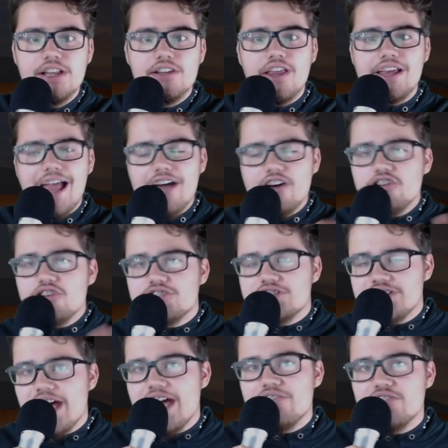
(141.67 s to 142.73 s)
Like, I
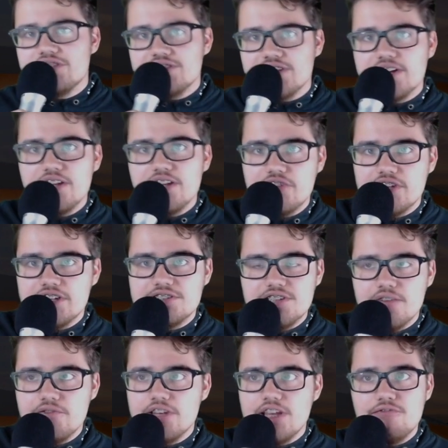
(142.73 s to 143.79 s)
understand the significance of it.